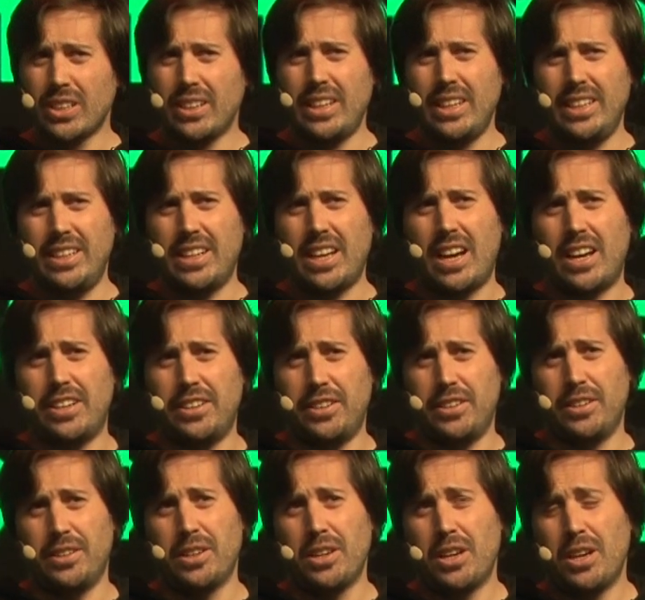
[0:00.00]
in
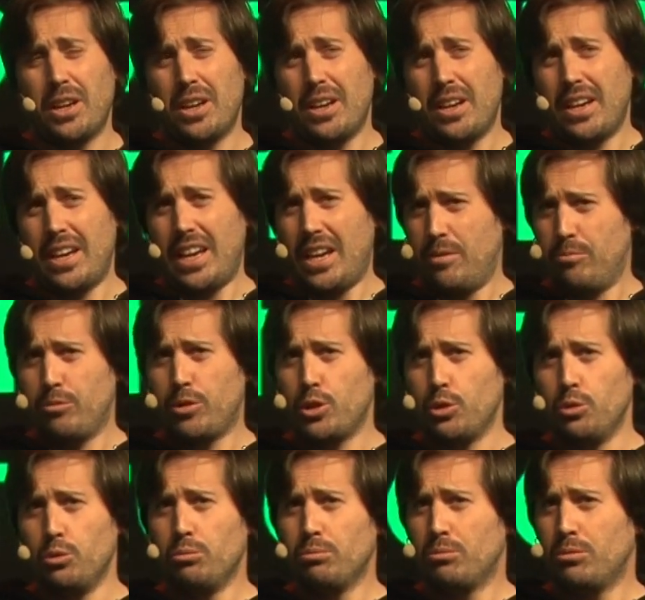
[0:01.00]
an
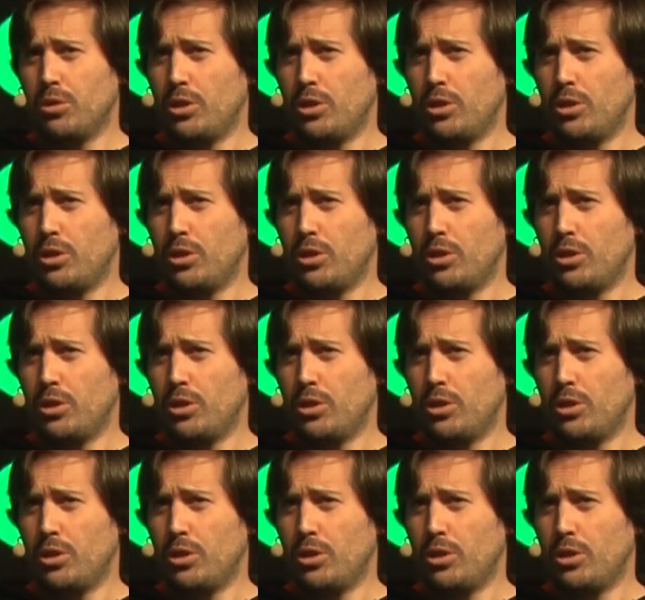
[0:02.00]
M2